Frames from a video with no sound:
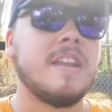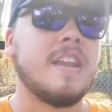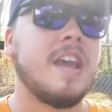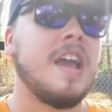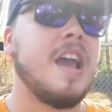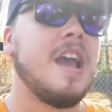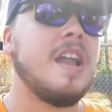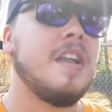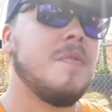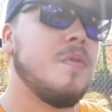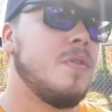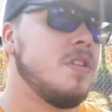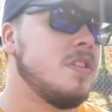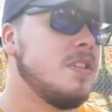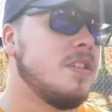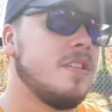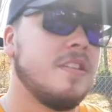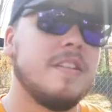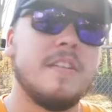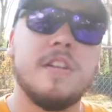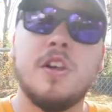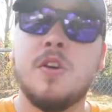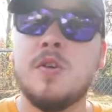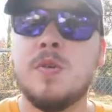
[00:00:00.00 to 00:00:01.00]
Now, I
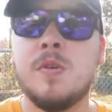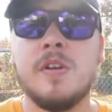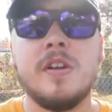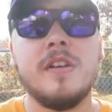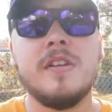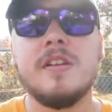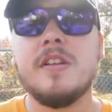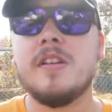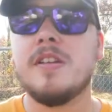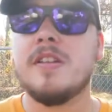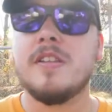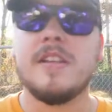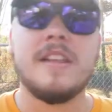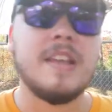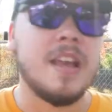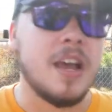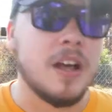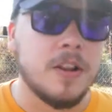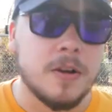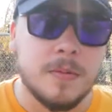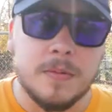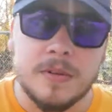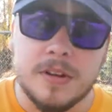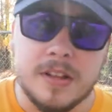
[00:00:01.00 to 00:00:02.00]
wasn't nowhere near the
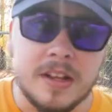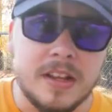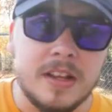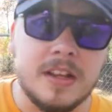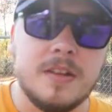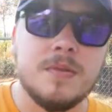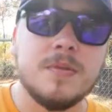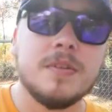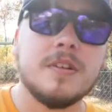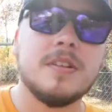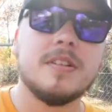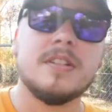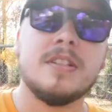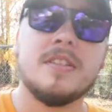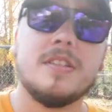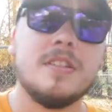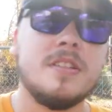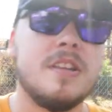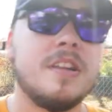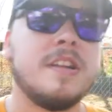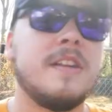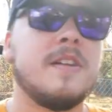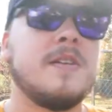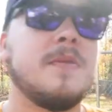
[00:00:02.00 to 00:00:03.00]
caliber that he was at the
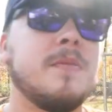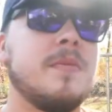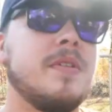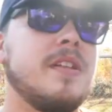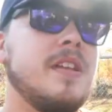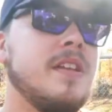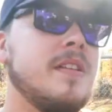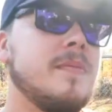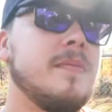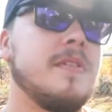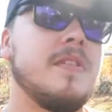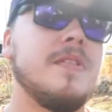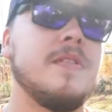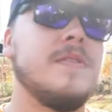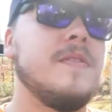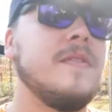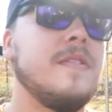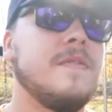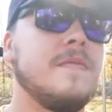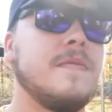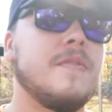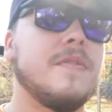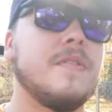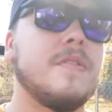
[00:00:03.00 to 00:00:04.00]
time, but he had been
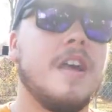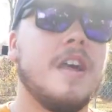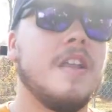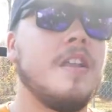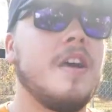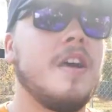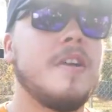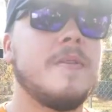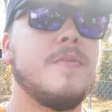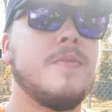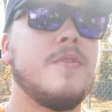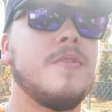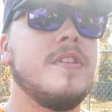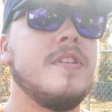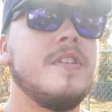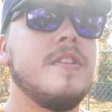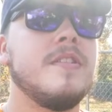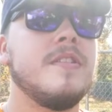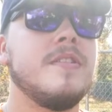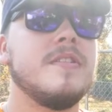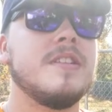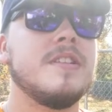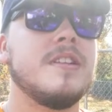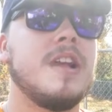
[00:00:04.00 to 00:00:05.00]
doing it for a lot of more
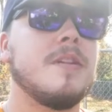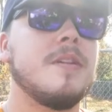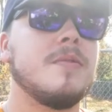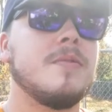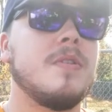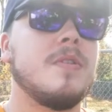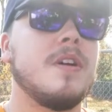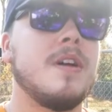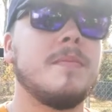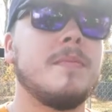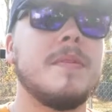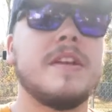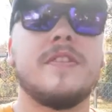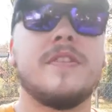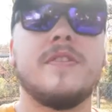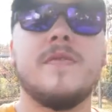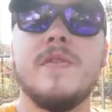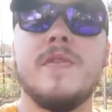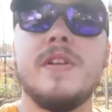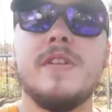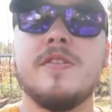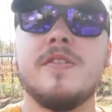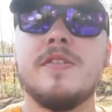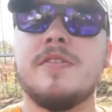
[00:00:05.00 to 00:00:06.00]
years, and I was, well, I'm like
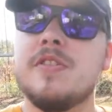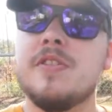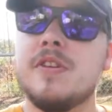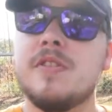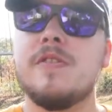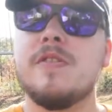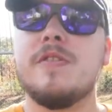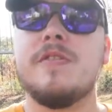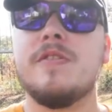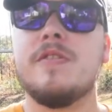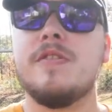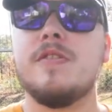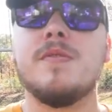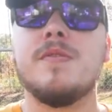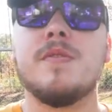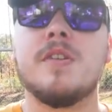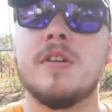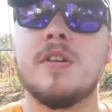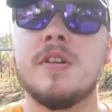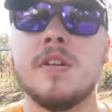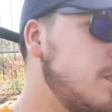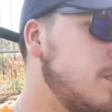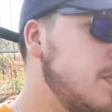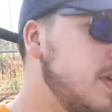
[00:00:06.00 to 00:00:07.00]
three years younger than you
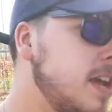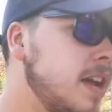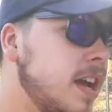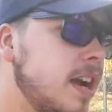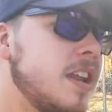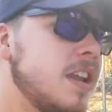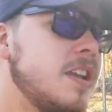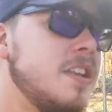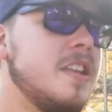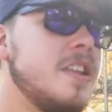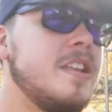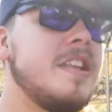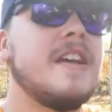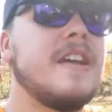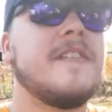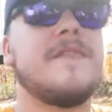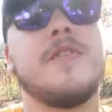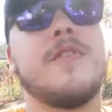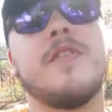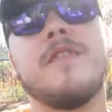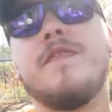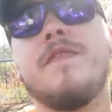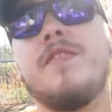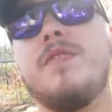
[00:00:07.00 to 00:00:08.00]
are. We kind of did that
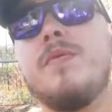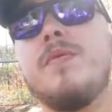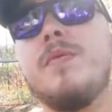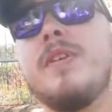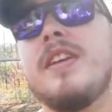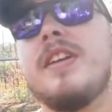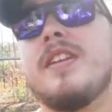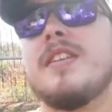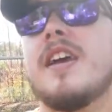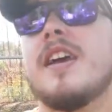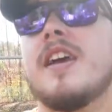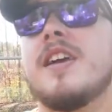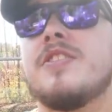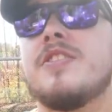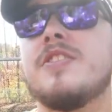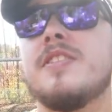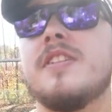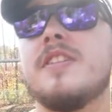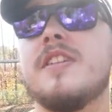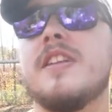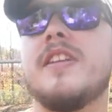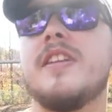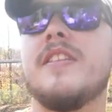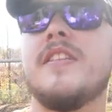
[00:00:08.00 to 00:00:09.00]
for a few weeks,
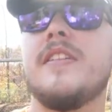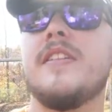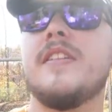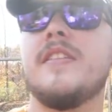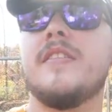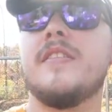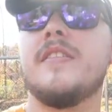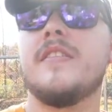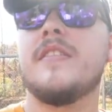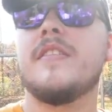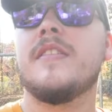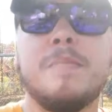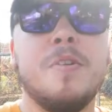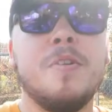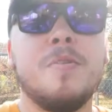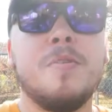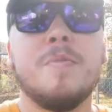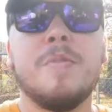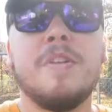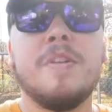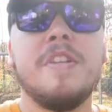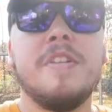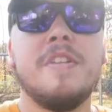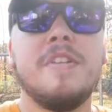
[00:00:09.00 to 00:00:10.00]
actually, and then,
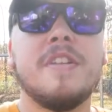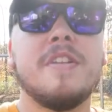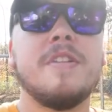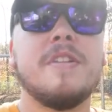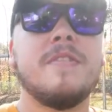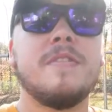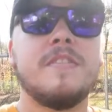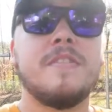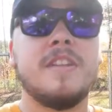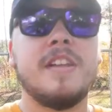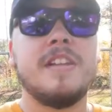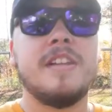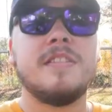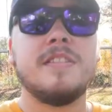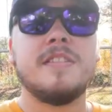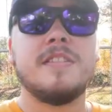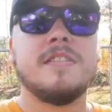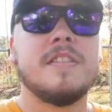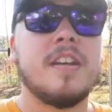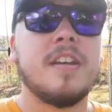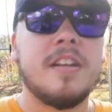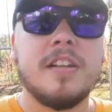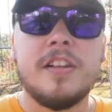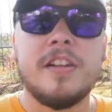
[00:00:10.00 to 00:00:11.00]
boom, what do you know? Chase
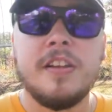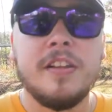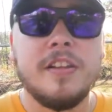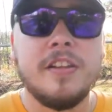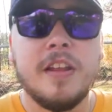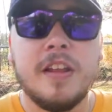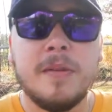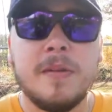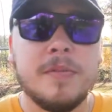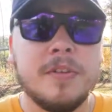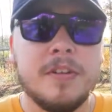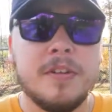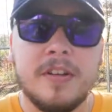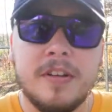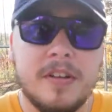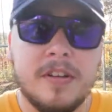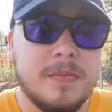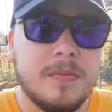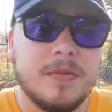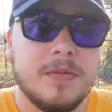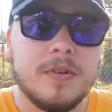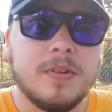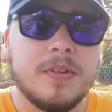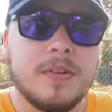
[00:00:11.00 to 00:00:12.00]
is not in any neighborhood
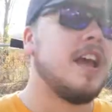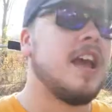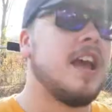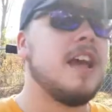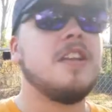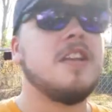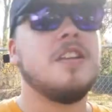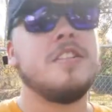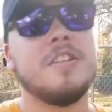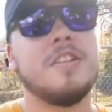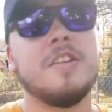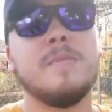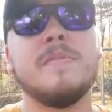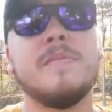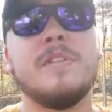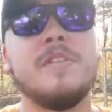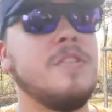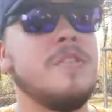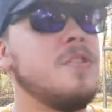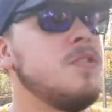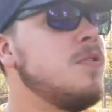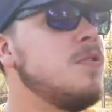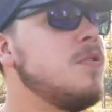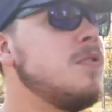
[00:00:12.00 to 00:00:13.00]
anymore. Had something to
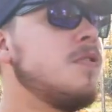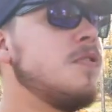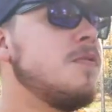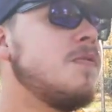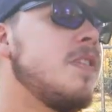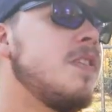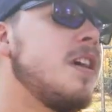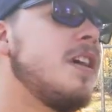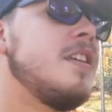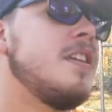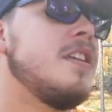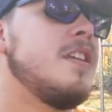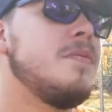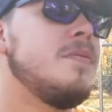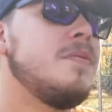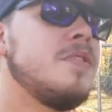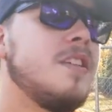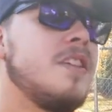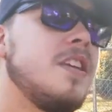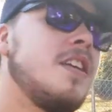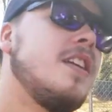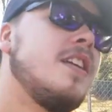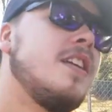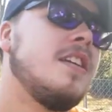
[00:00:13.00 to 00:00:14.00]
do with the fact that he was
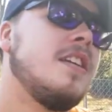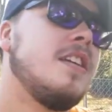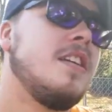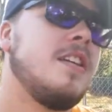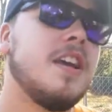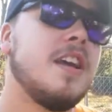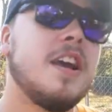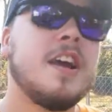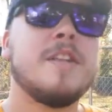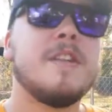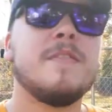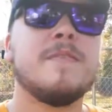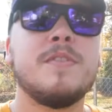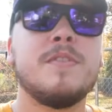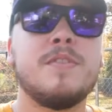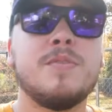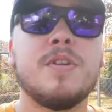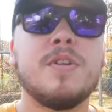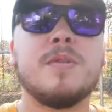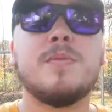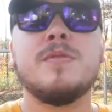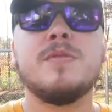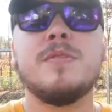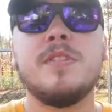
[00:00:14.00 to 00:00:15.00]
kind of a
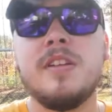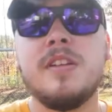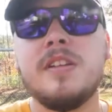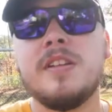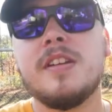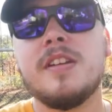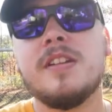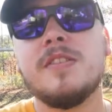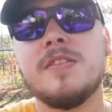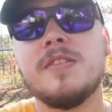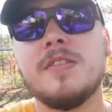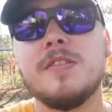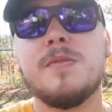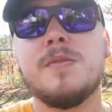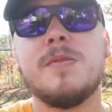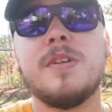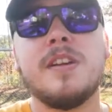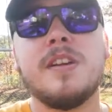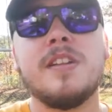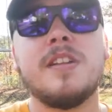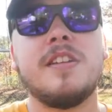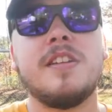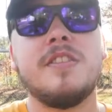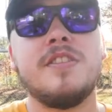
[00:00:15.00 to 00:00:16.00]
troubled teenager in a
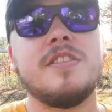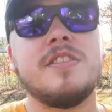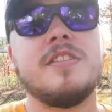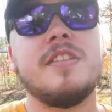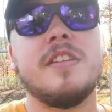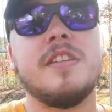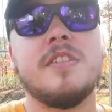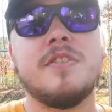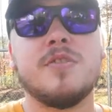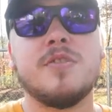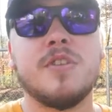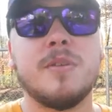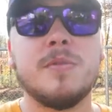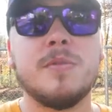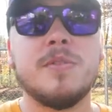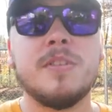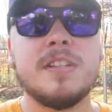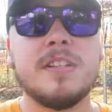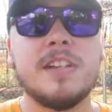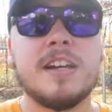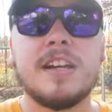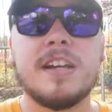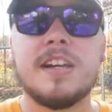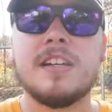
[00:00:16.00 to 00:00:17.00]
way. Like he just get in
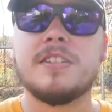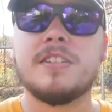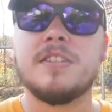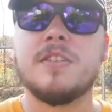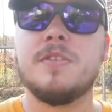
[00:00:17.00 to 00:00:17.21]
trouble a lot.